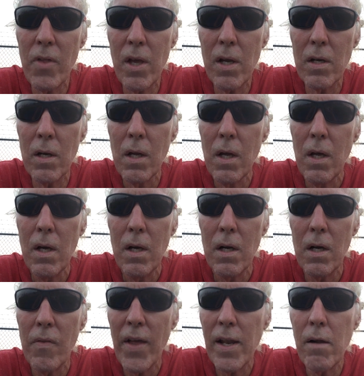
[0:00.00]
there,
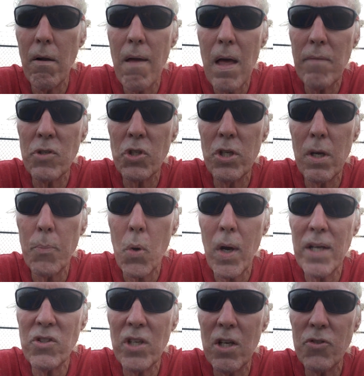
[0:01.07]
they don't have as good a
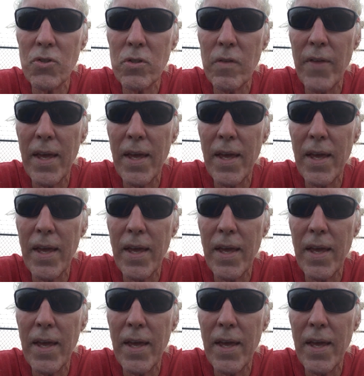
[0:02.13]
processor.